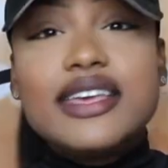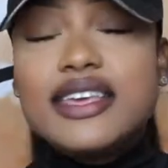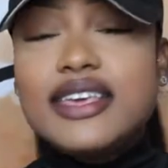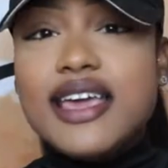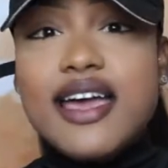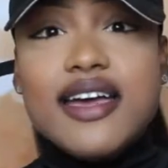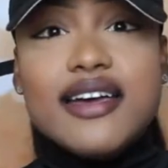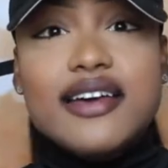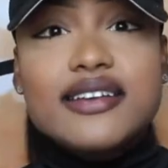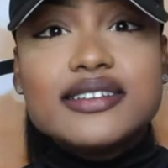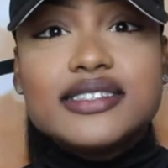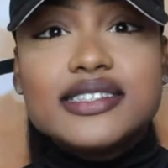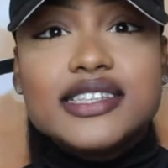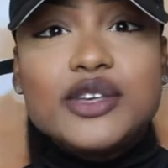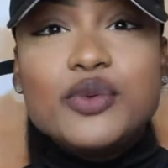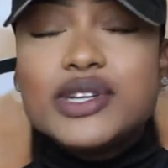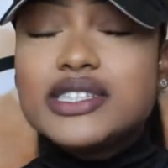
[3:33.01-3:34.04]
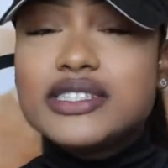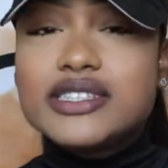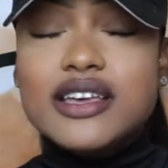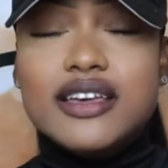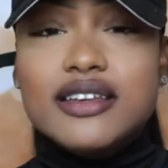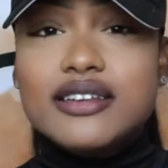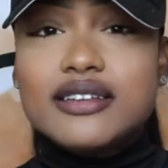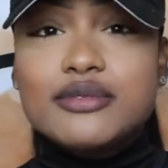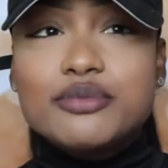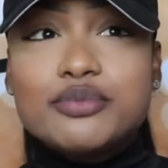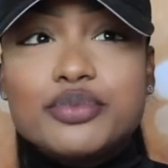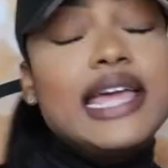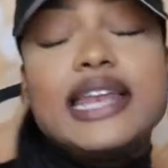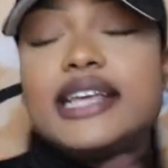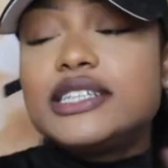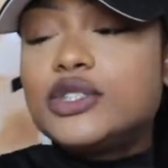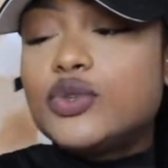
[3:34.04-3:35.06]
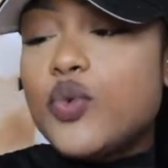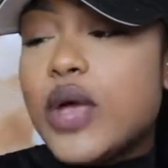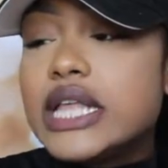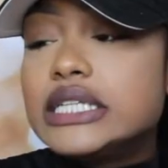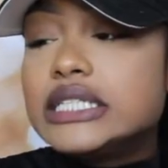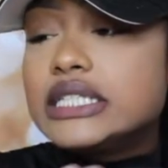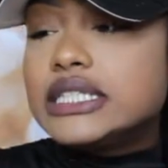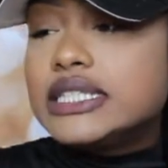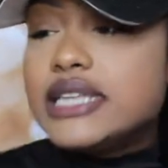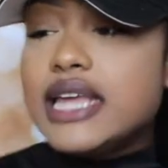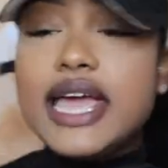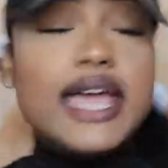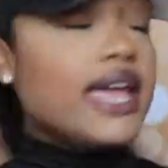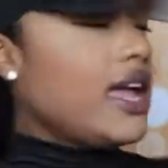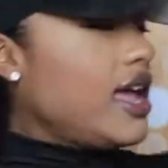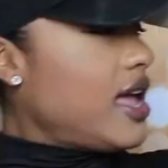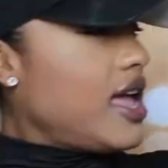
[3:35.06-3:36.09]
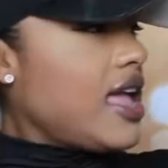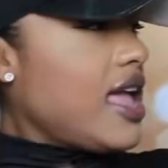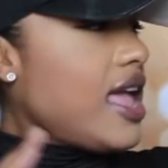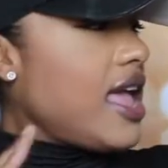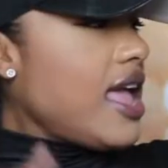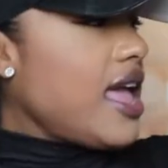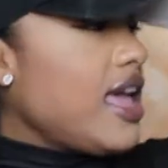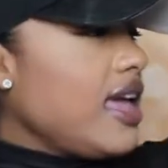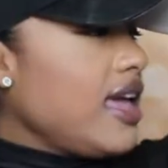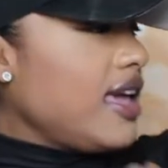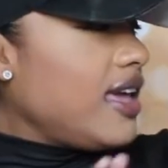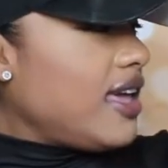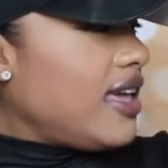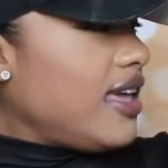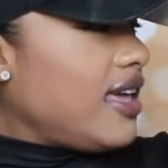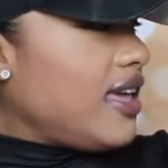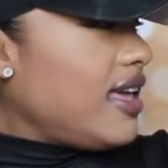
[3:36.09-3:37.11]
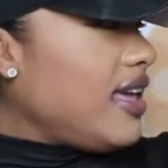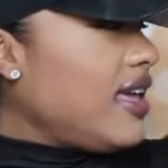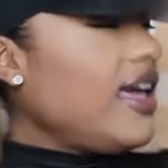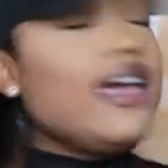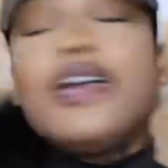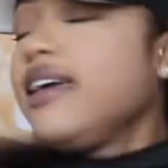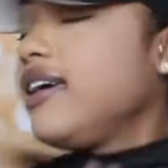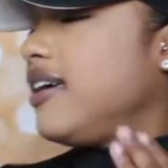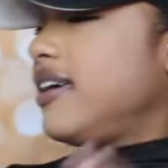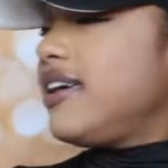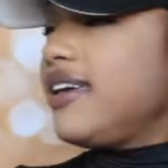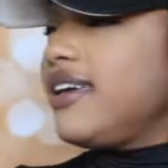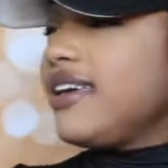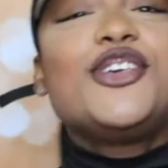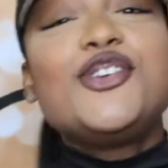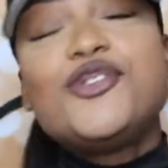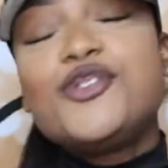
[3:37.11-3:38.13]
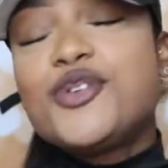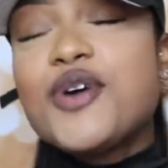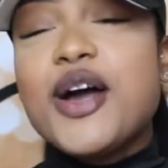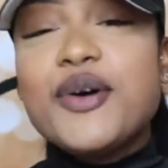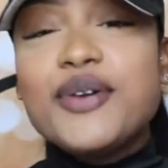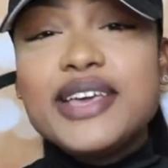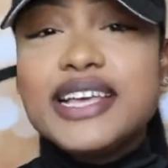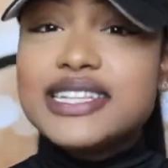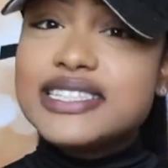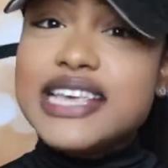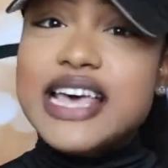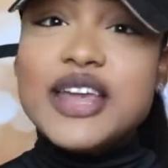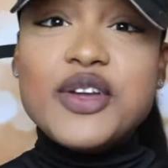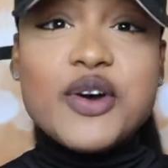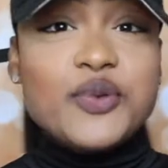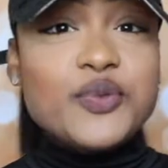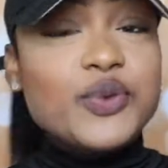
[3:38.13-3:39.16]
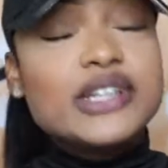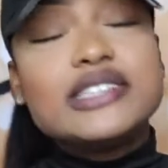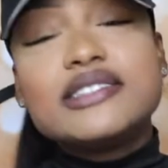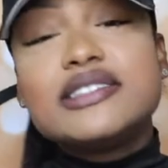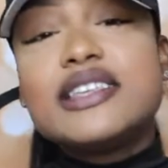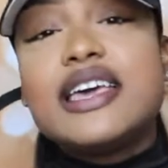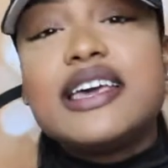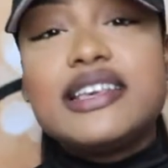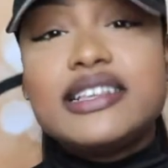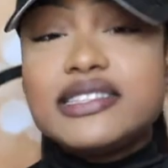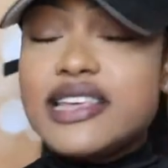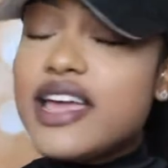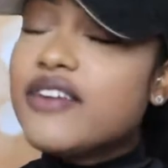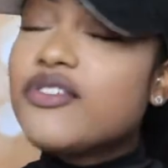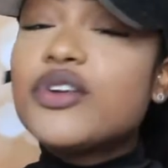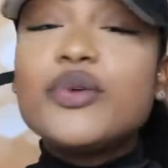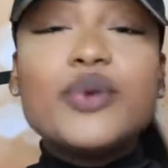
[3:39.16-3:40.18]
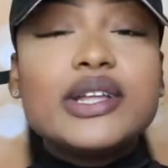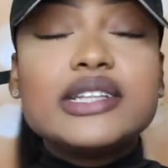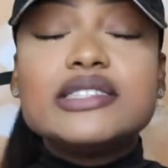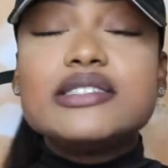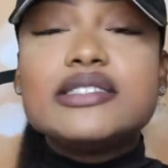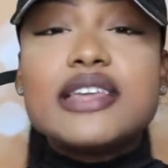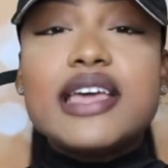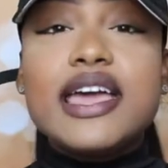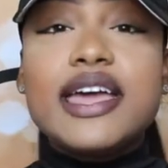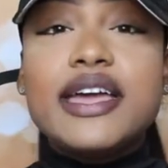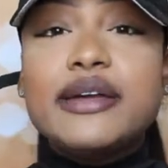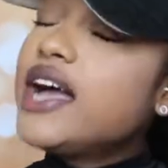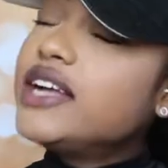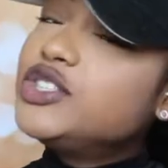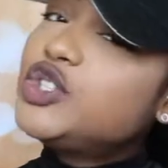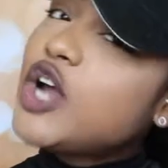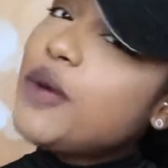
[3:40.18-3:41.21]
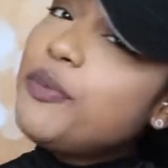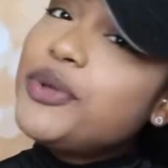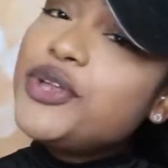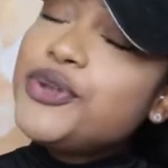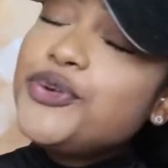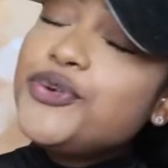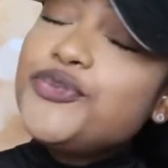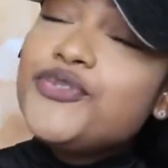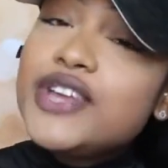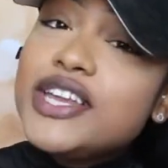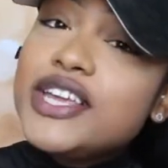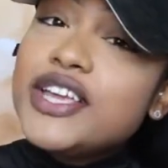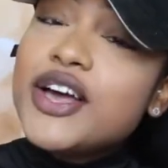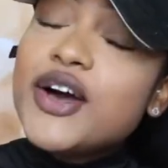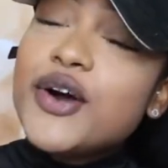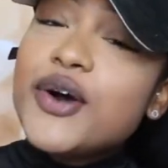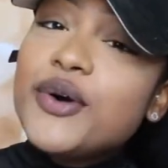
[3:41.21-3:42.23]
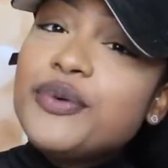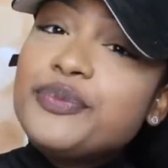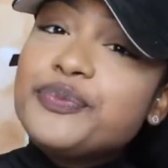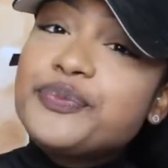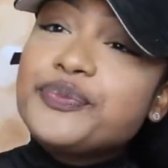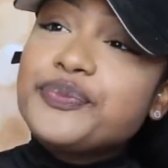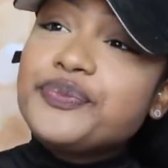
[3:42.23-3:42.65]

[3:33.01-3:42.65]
yeah, see what's up. And it's Wednesday. Hey, you know how we get down on Wednesdays. Every Wednesday I drop a new video,